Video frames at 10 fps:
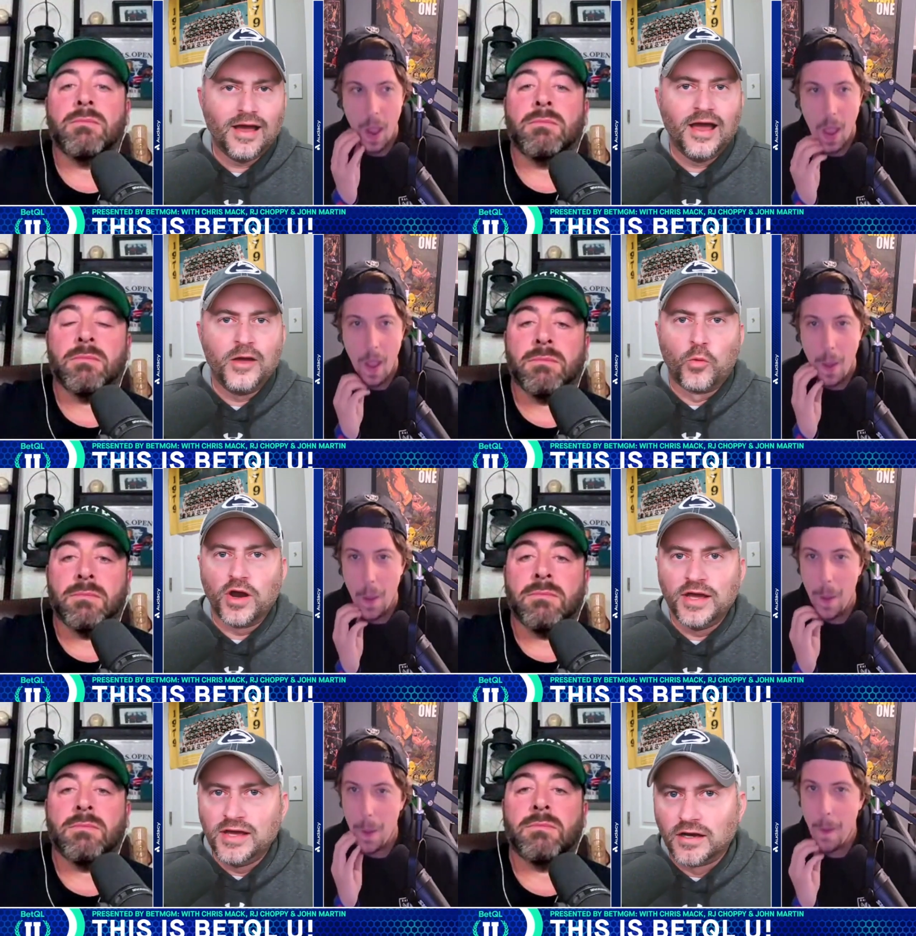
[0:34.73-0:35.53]
Speaker 1: And
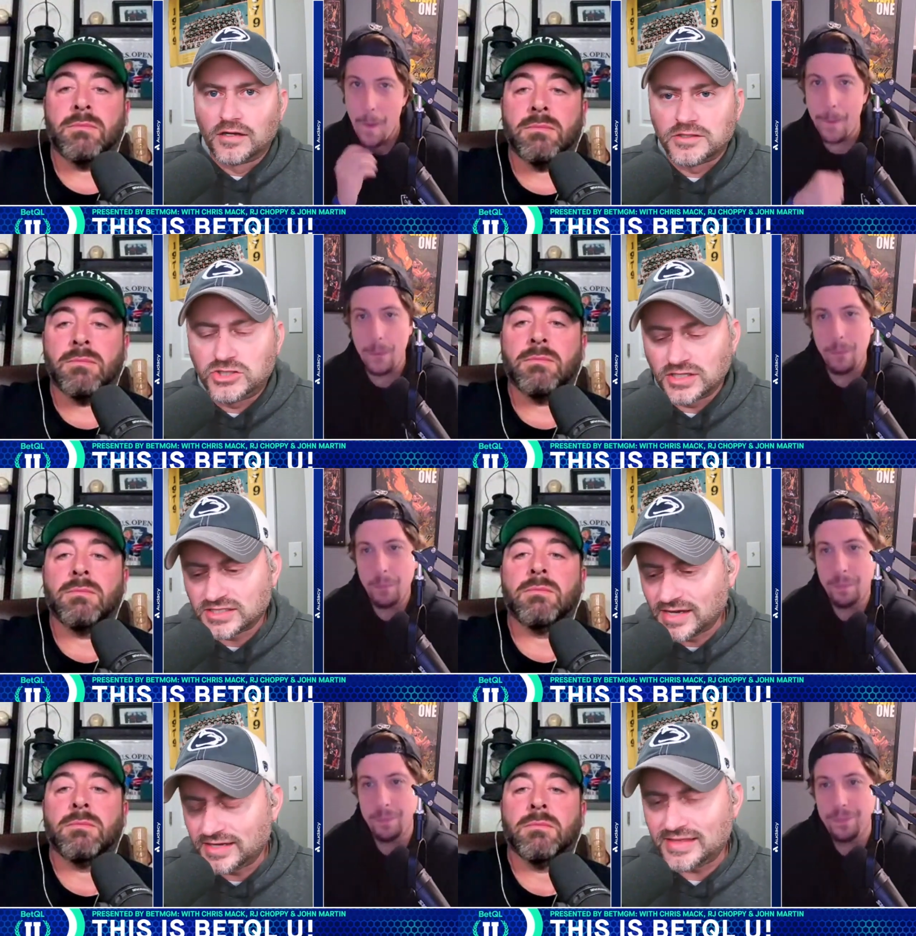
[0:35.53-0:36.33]
we're here.
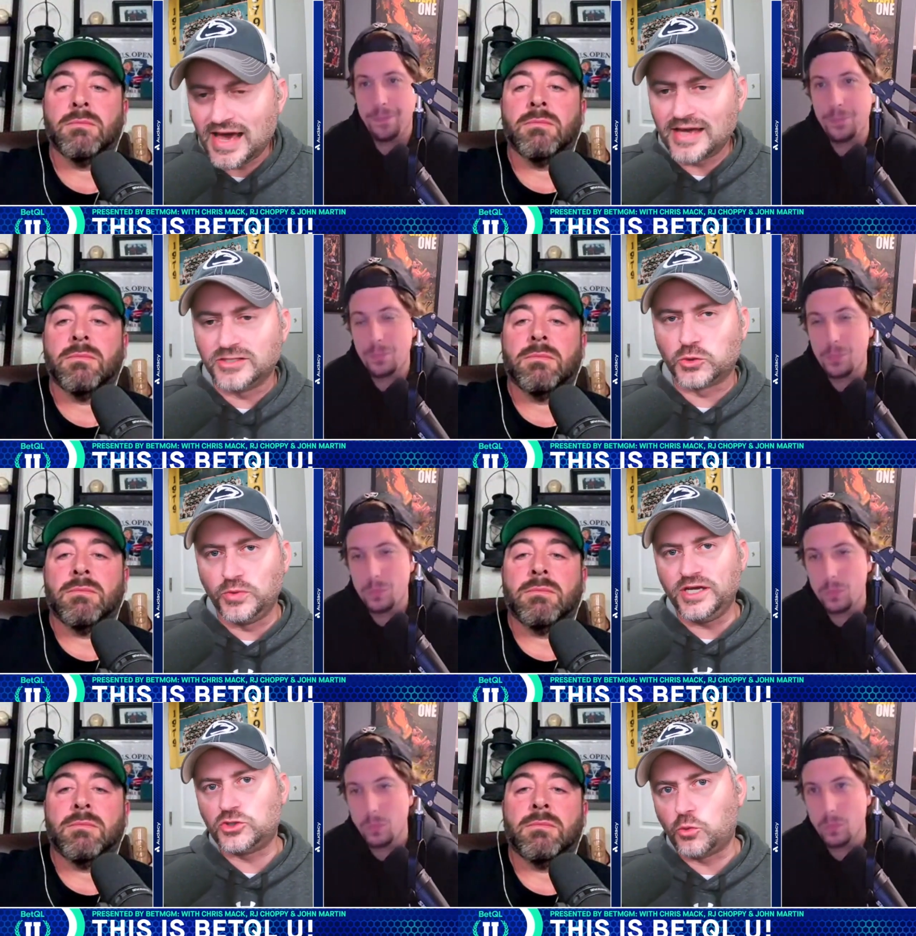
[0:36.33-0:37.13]
Just like that, it's
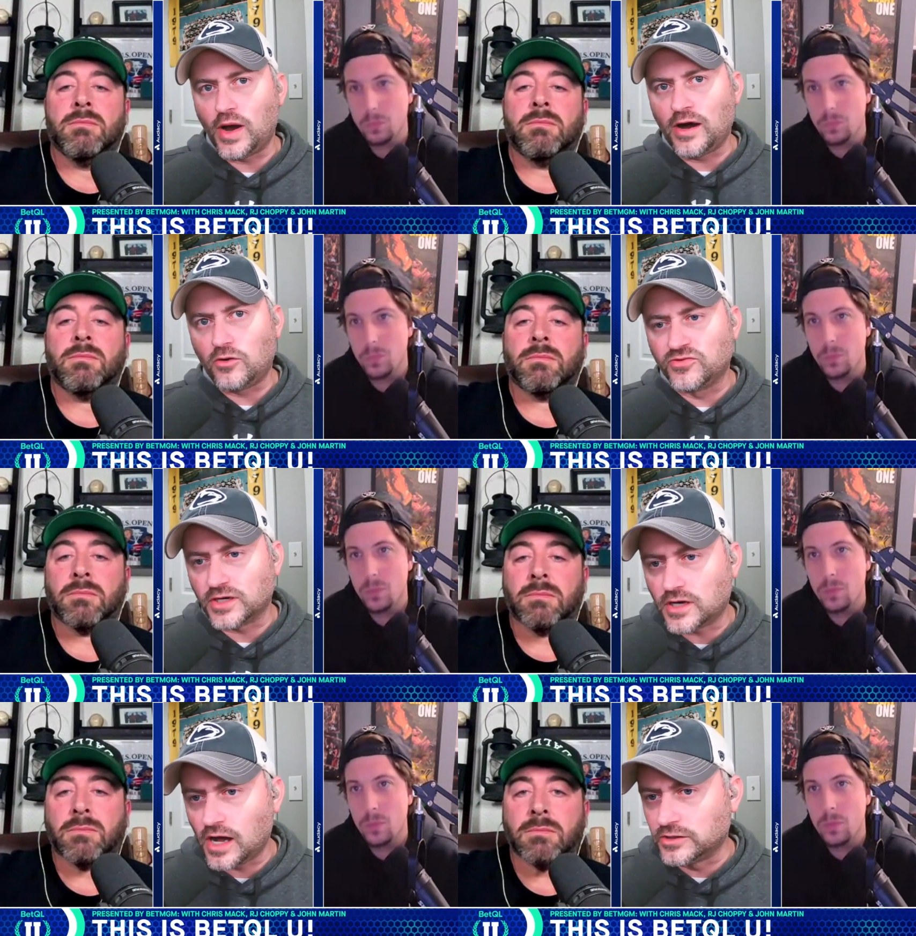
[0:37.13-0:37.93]
week 12
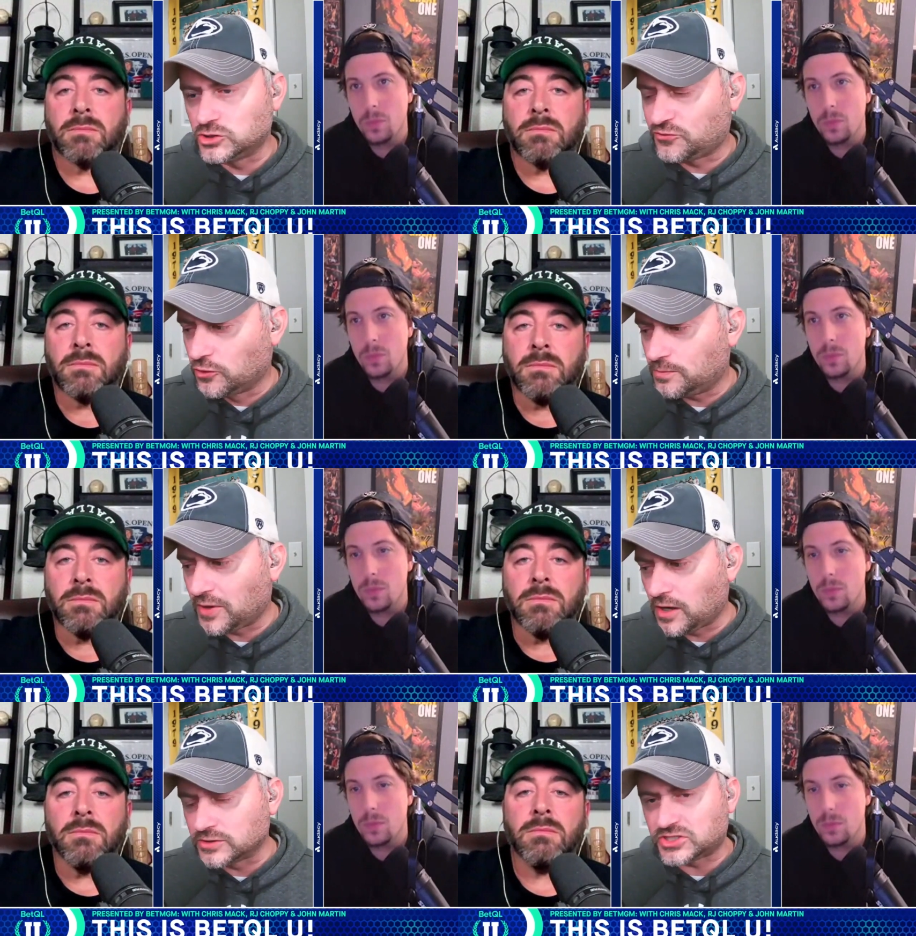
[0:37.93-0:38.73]
of the college
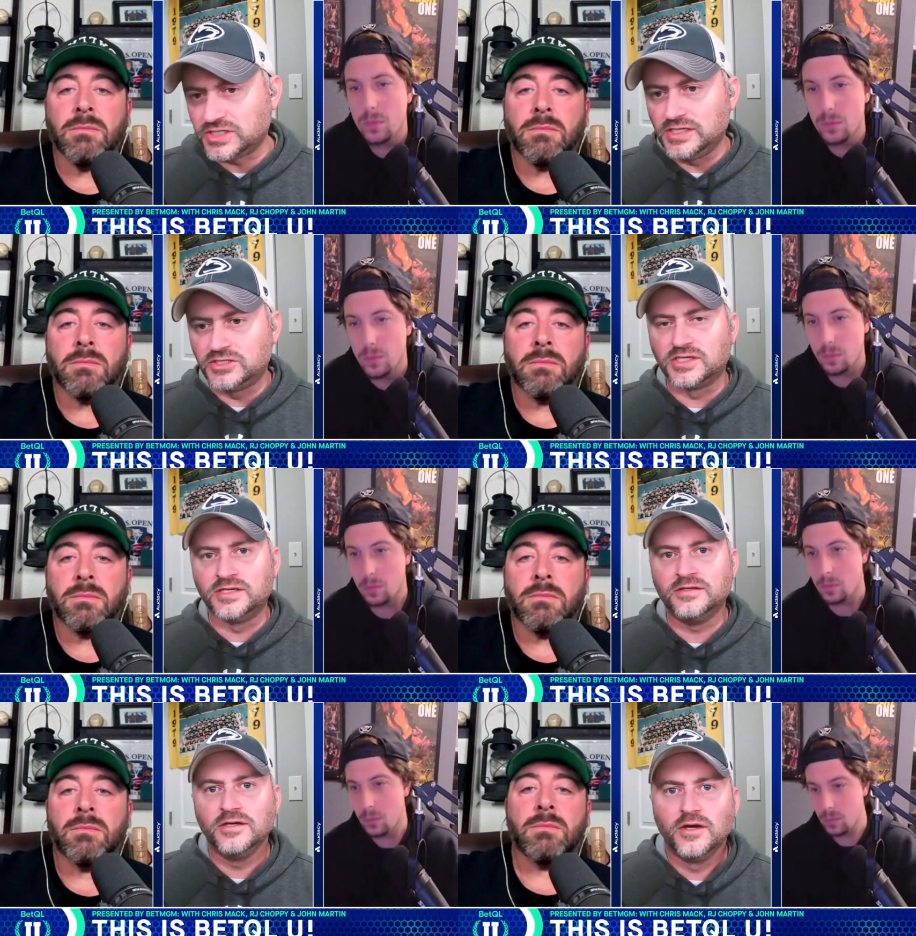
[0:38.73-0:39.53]
football
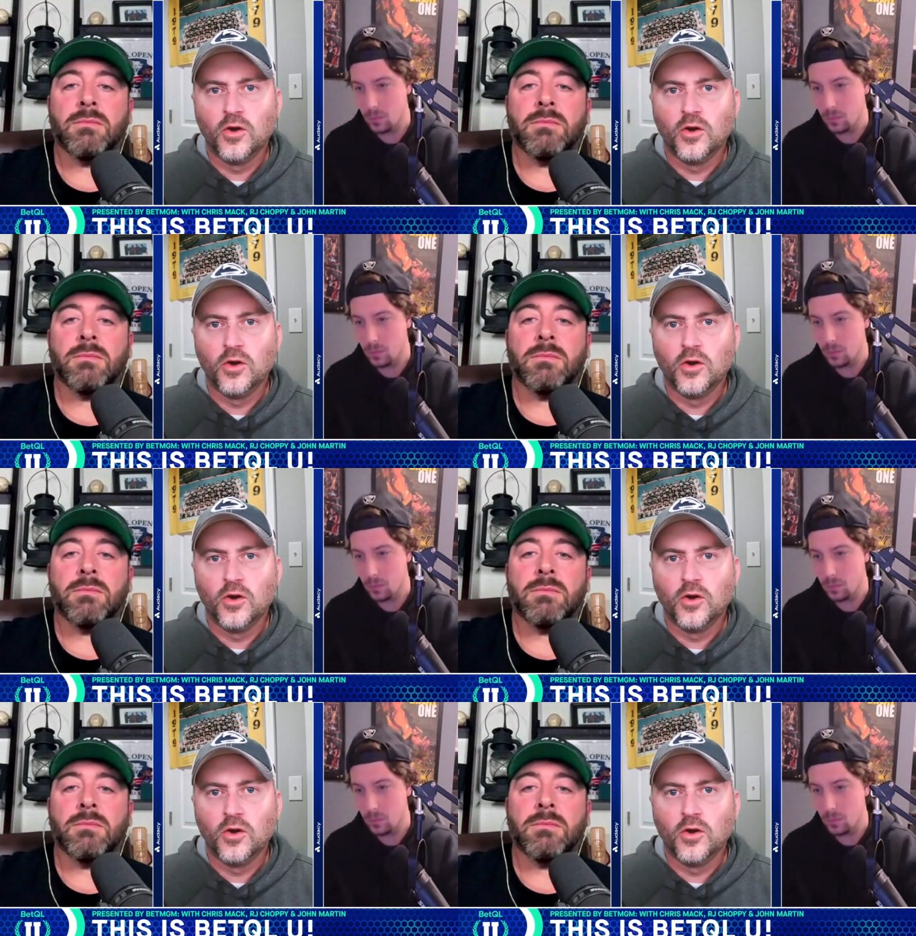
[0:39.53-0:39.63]
season.